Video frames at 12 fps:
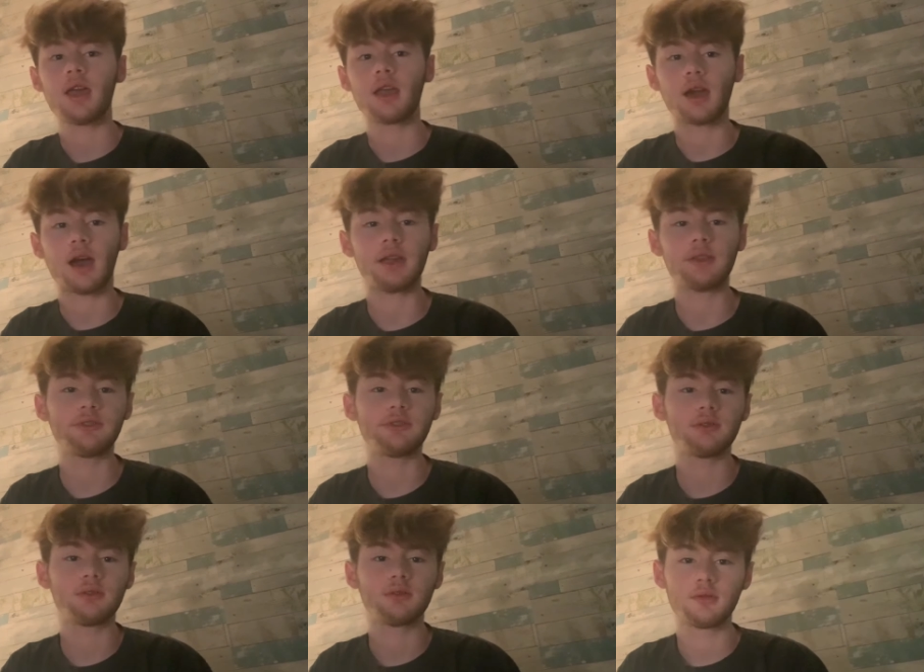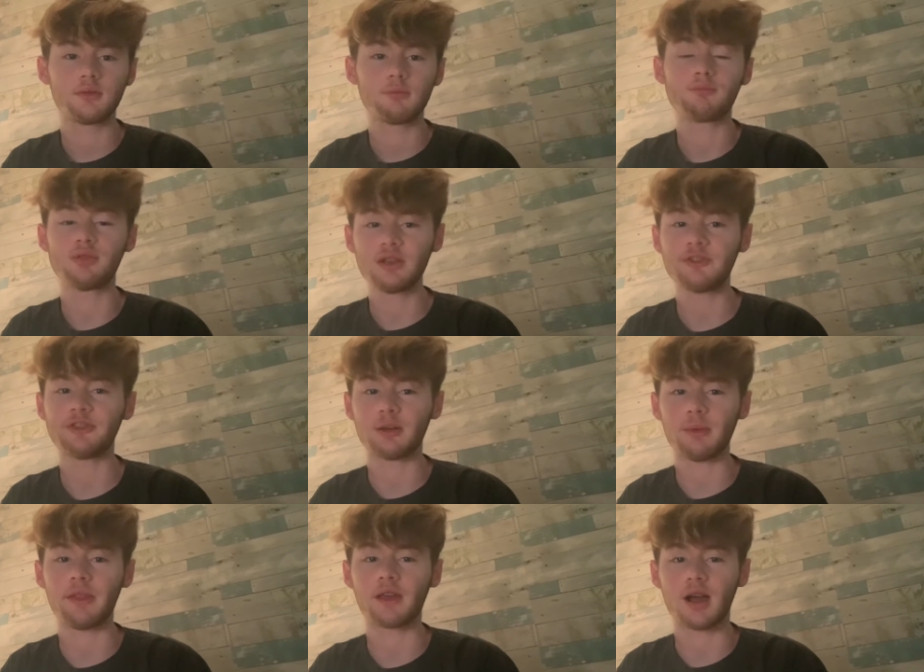Guys, please tell
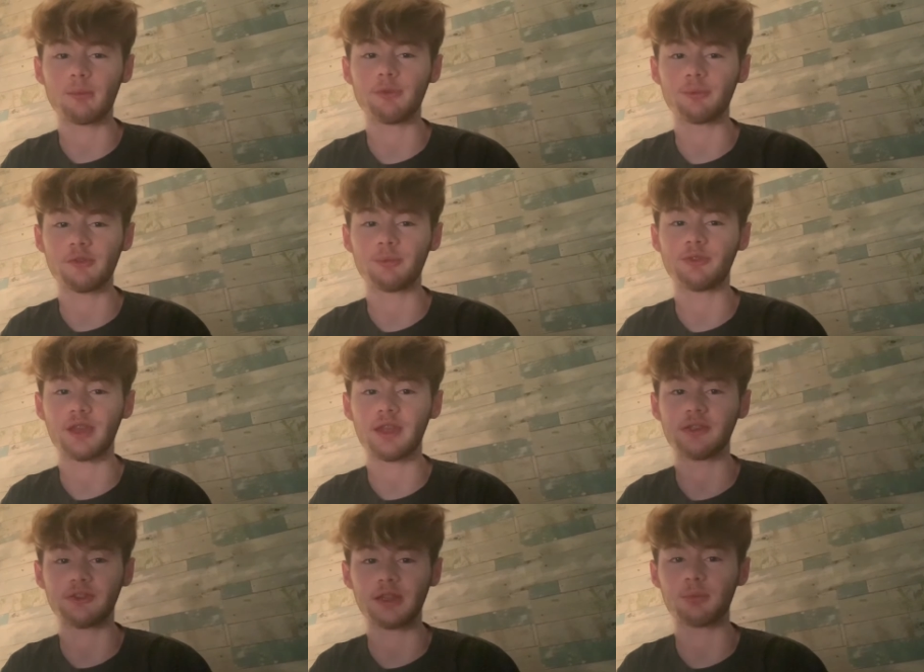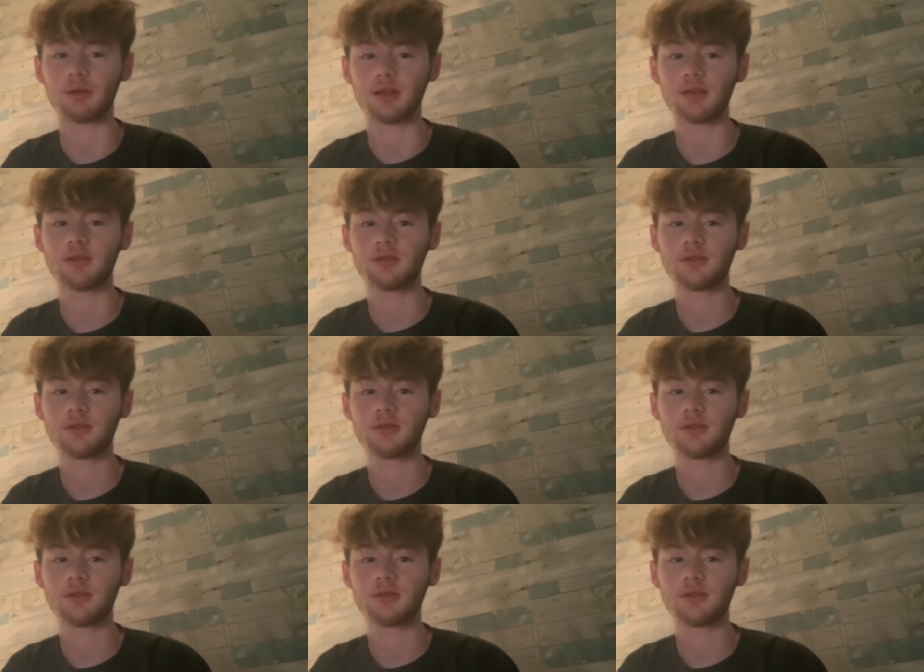me in the comments if I'm saying his name right.